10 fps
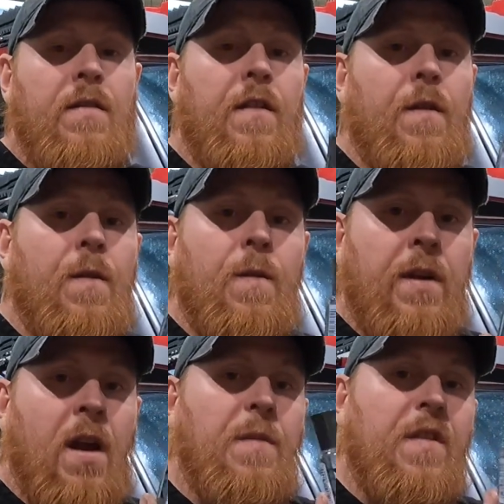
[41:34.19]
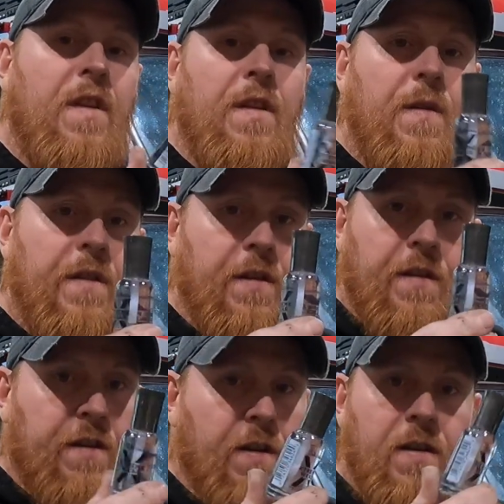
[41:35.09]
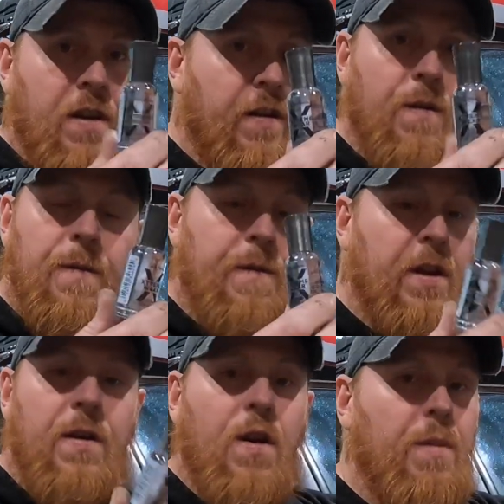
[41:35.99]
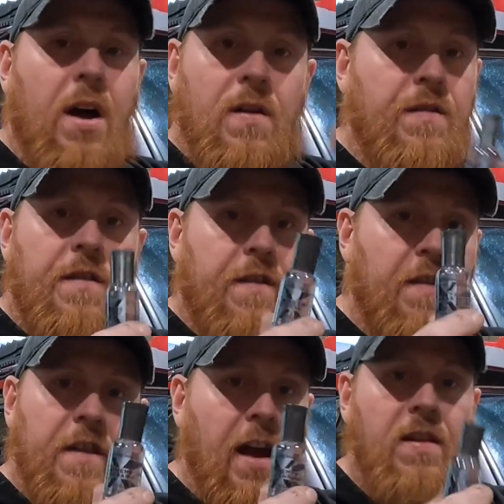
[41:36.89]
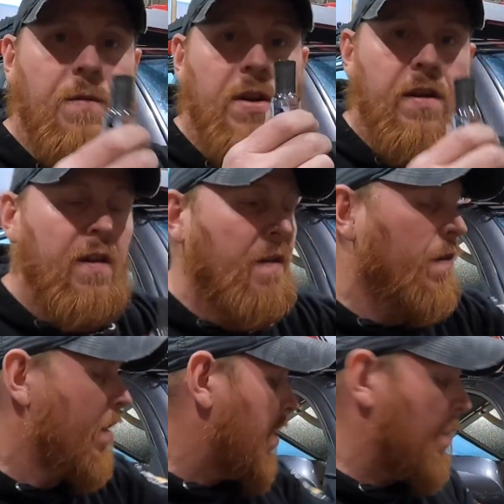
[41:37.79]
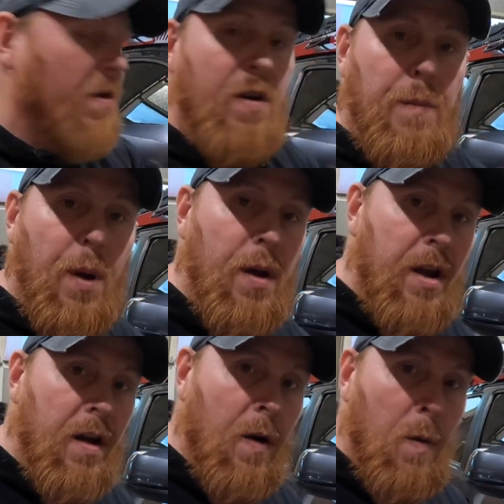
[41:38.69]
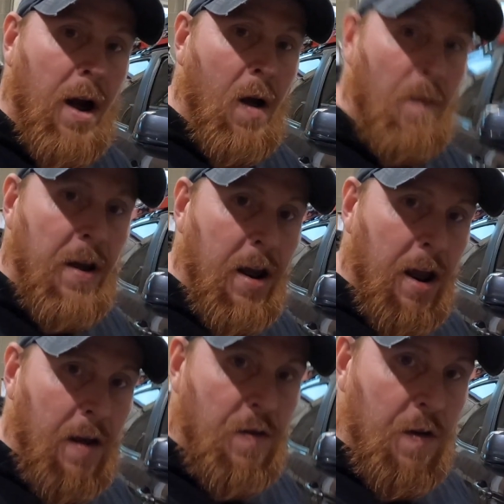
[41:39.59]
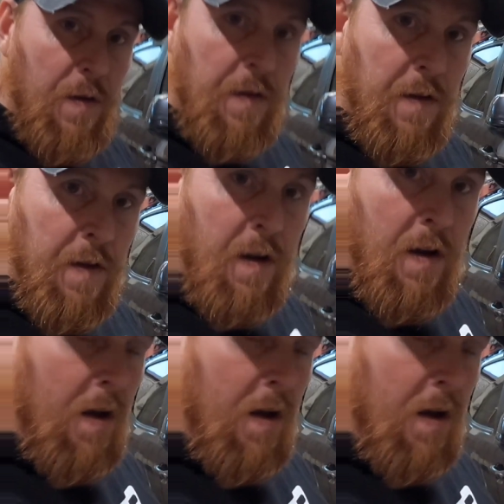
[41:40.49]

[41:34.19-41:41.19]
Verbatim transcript: So now I'm just going to use a, just a clear fingernail polish, is exactly what it is. And I'm going to put it around the edges